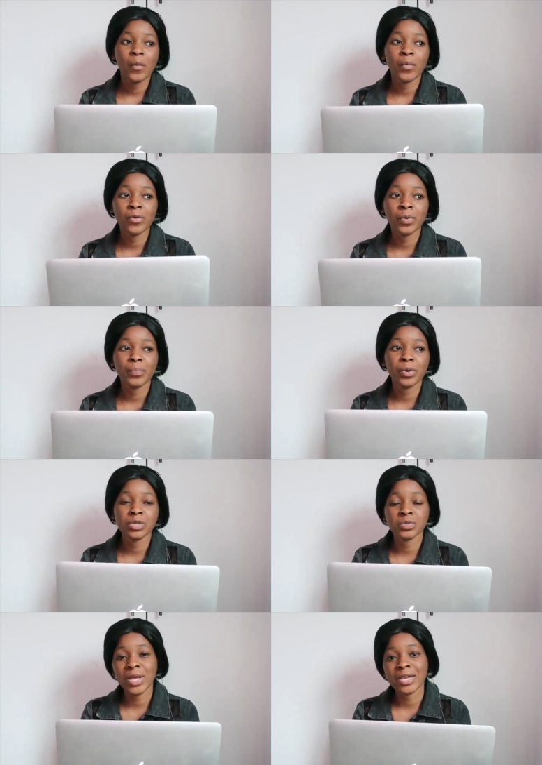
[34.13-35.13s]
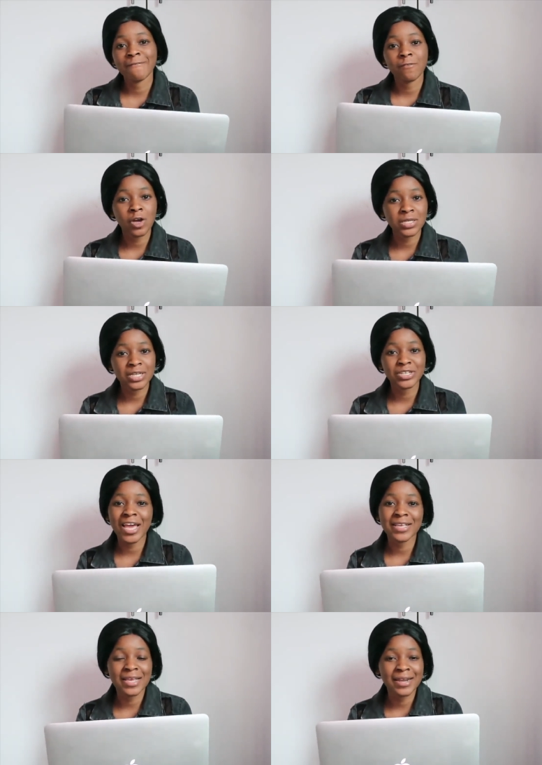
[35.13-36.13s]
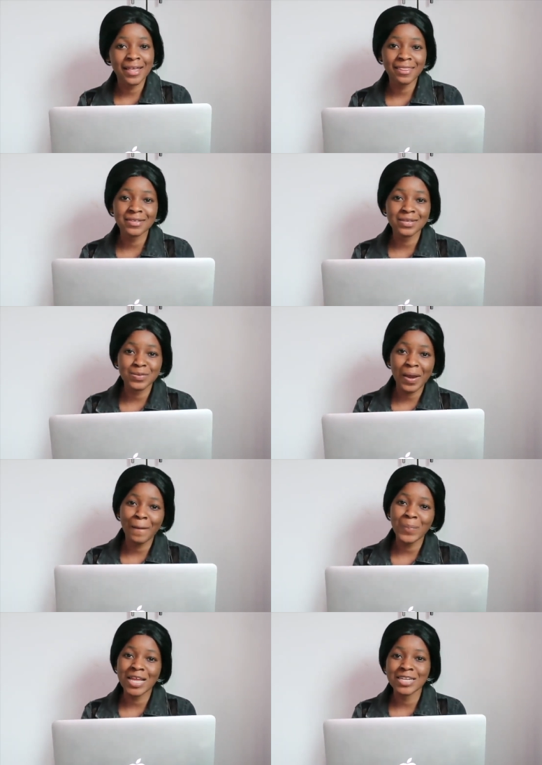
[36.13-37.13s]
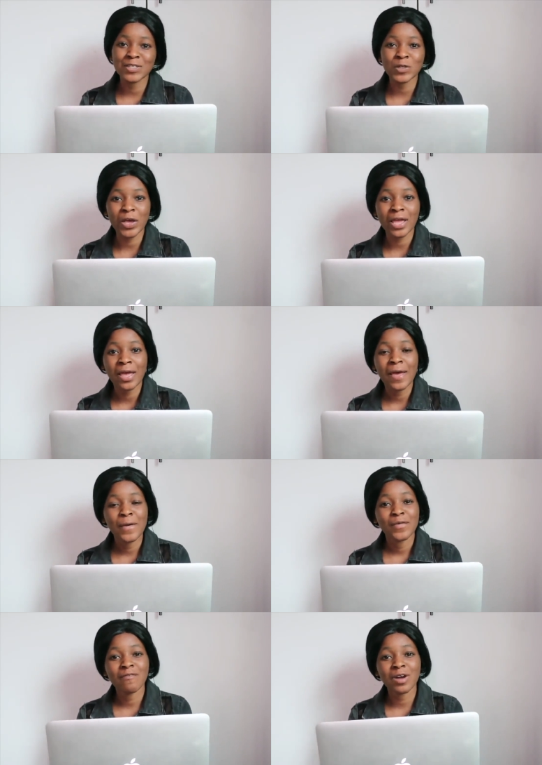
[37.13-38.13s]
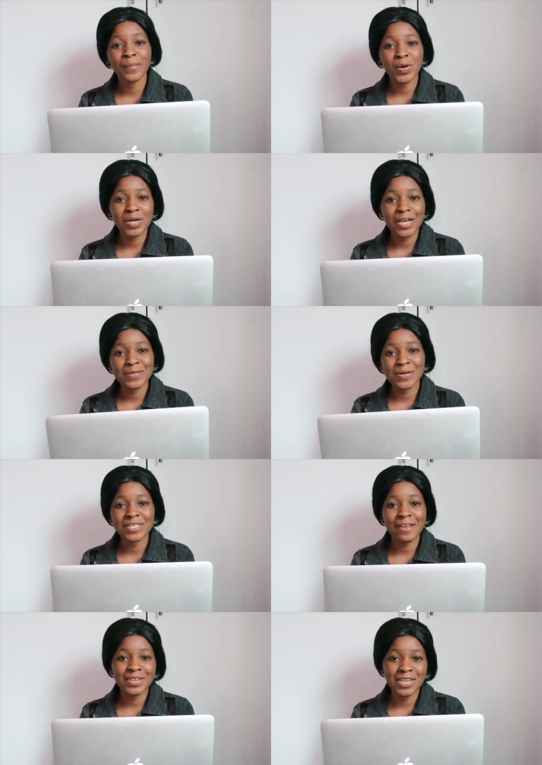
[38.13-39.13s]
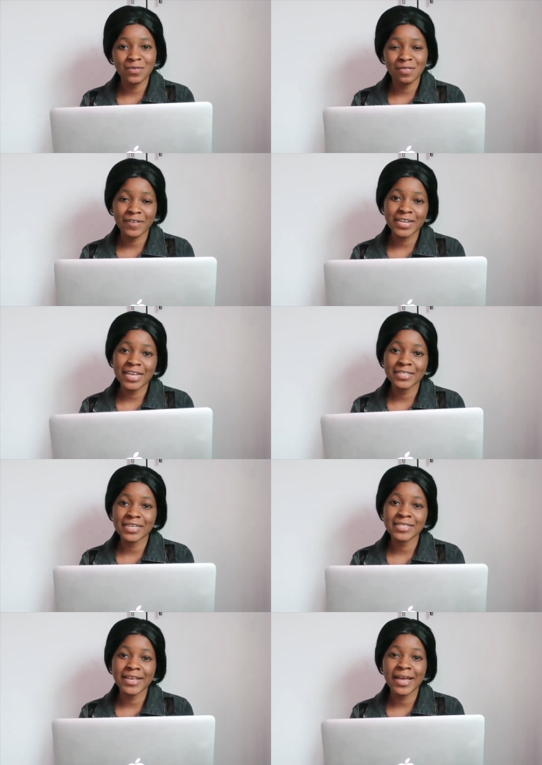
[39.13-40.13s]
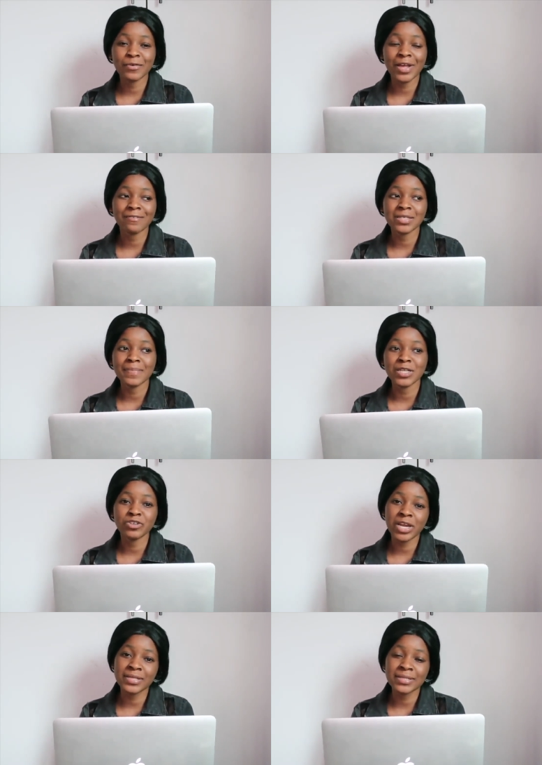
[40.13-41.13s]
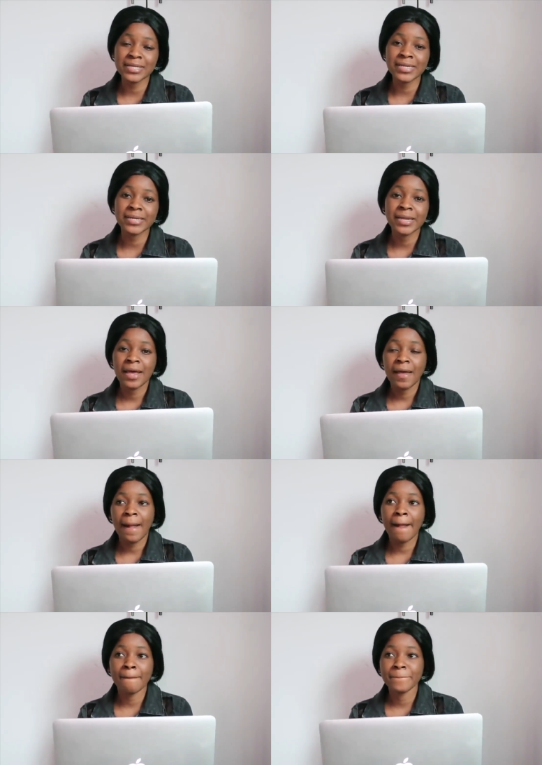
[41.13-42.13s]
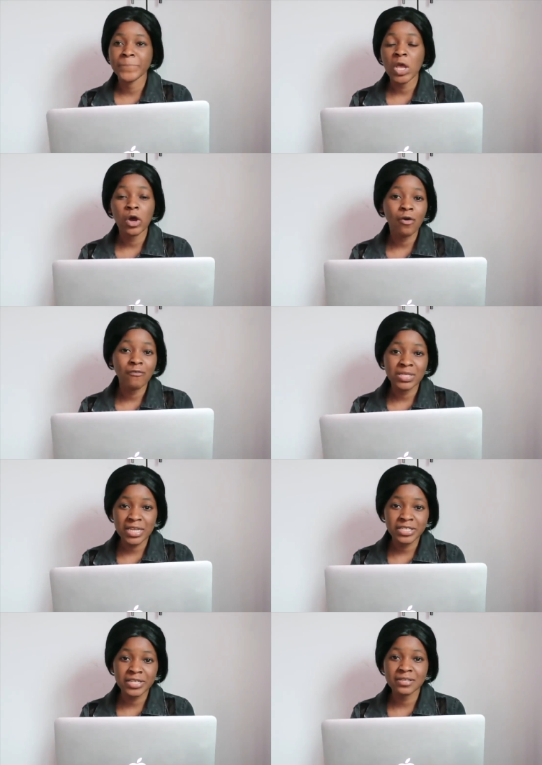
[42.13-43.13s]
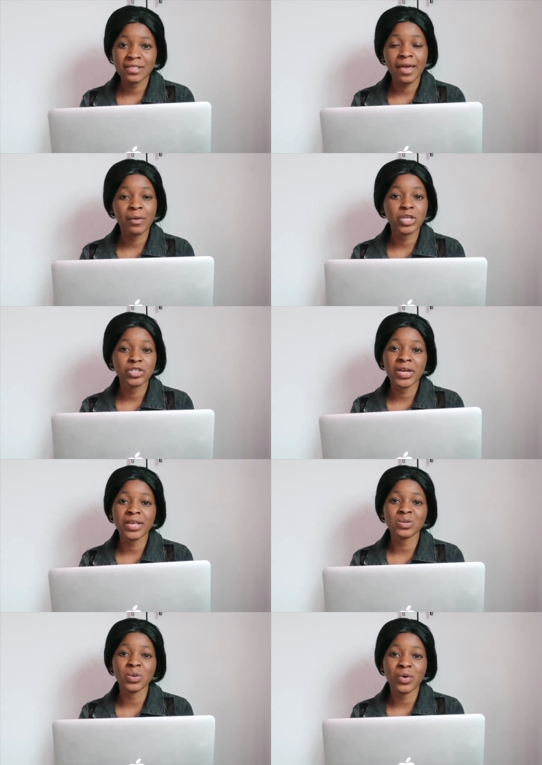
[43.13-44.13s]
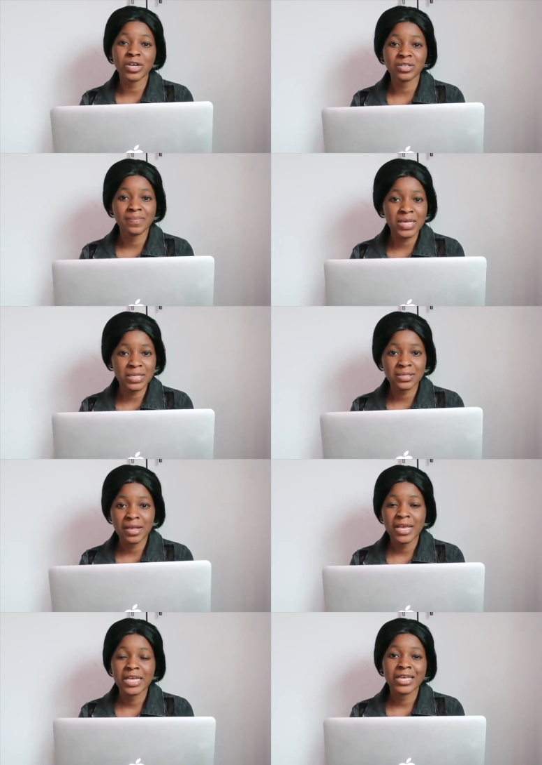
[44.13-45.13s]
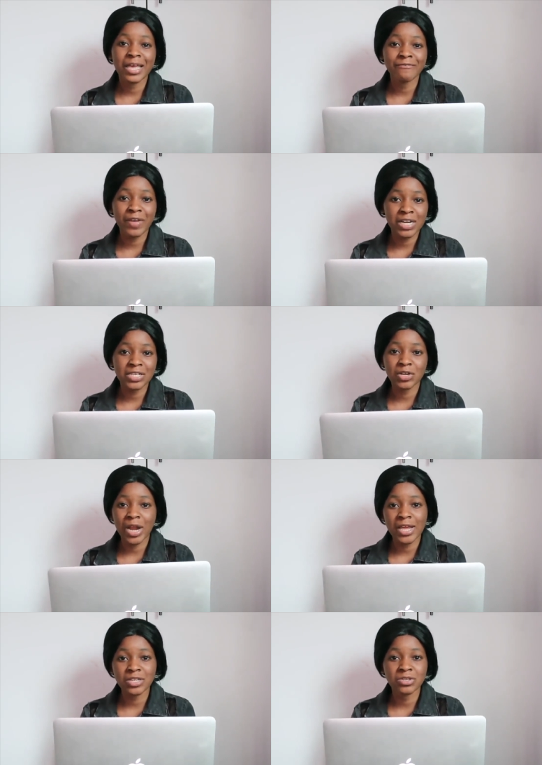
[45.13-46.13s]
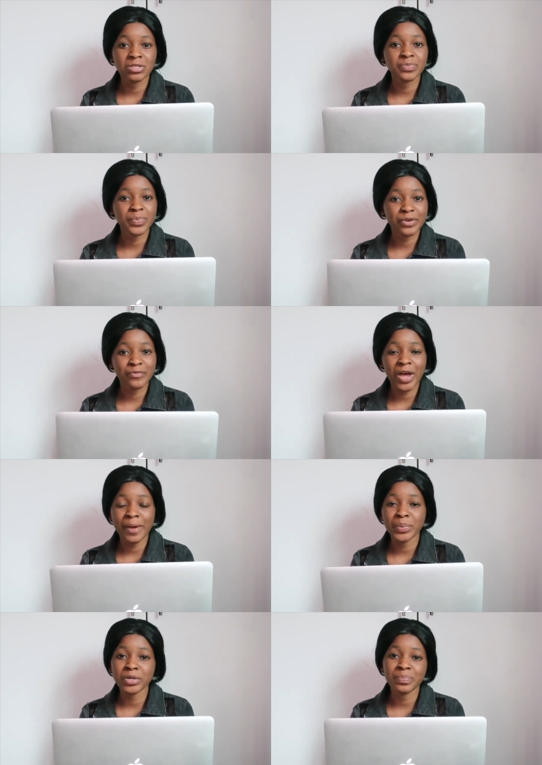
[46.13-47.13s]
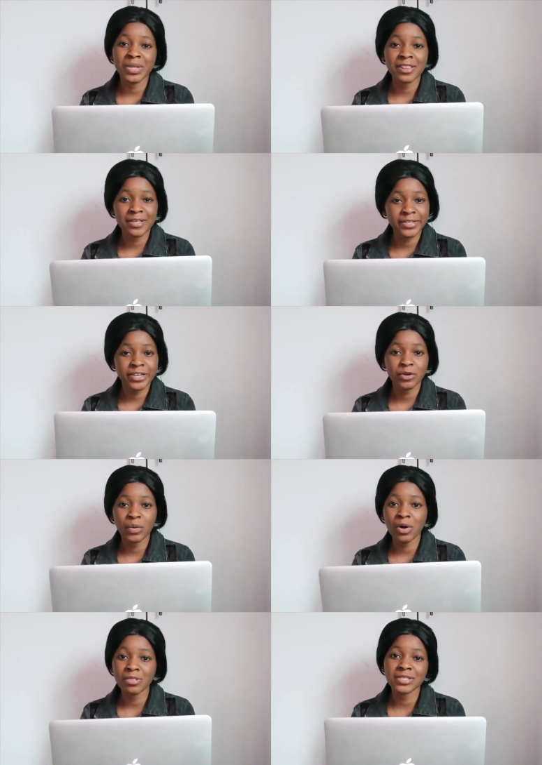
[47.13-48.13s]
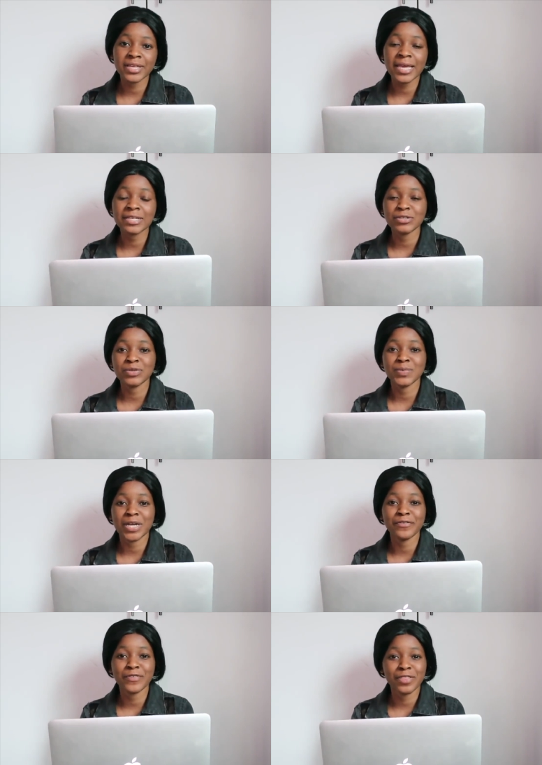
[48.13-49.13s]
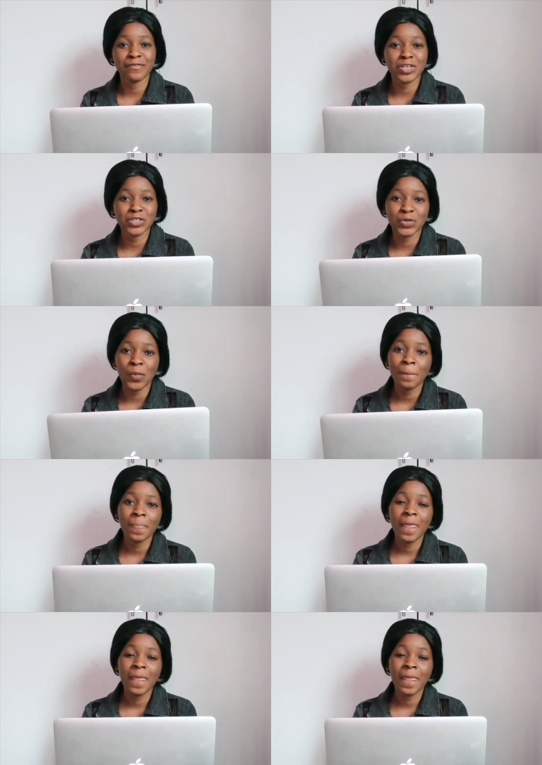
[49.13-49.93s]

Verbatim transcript: We post weekly vlogs and you guys can hit the subscribe and enjoy. We've got a podcast called Diving In with Fanny and Jessy, and we have some interesting conversations there which you guys don't want to miss. You can find us on iTunes, Spotify, Podbean, this channel, or the second YouTube channel for the visual.